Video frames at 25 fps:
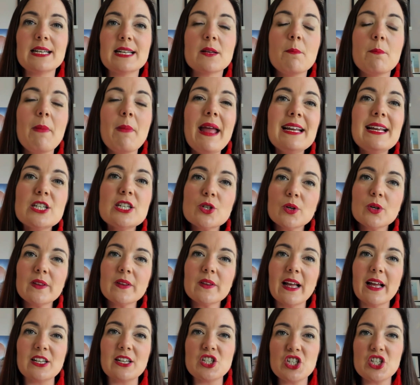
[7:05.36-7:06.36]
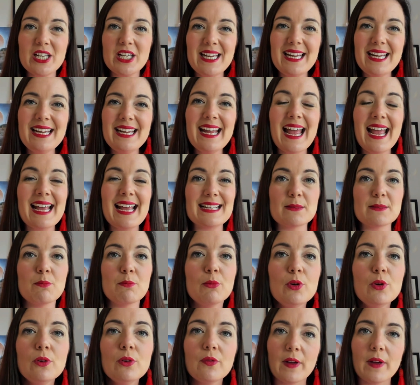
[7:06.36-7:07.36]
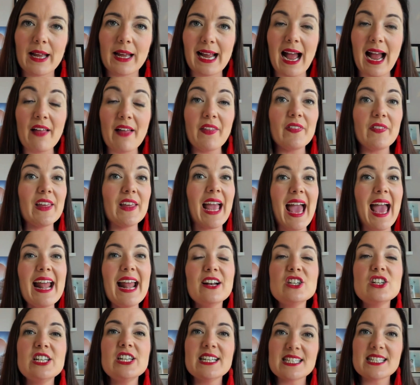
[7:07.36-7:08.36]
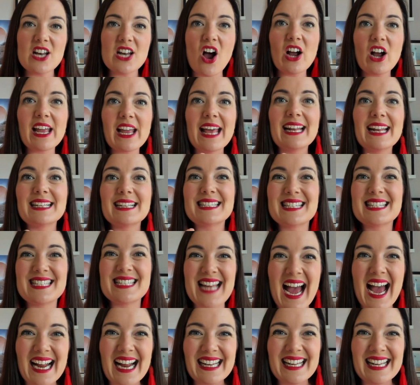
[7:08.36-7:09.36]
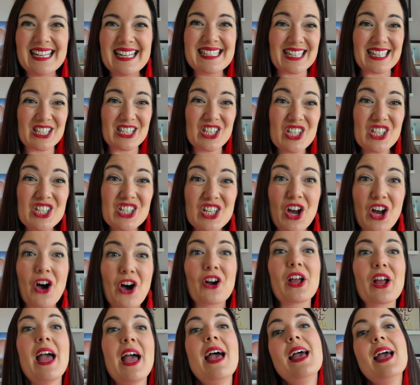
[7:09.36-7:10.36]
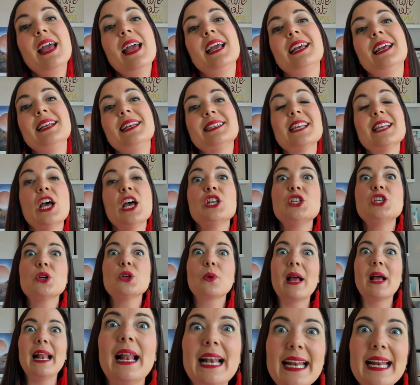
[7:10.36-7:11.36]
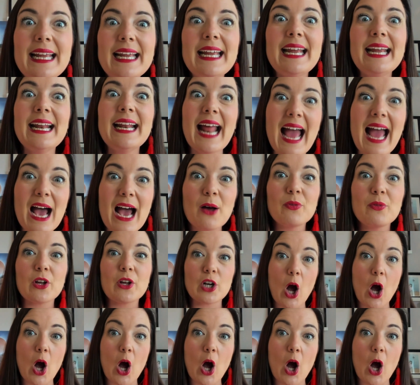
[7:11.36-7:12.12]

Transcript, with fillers: to make sure that qi is moving and that the energy is not getting stagnant and stuck is to clean out the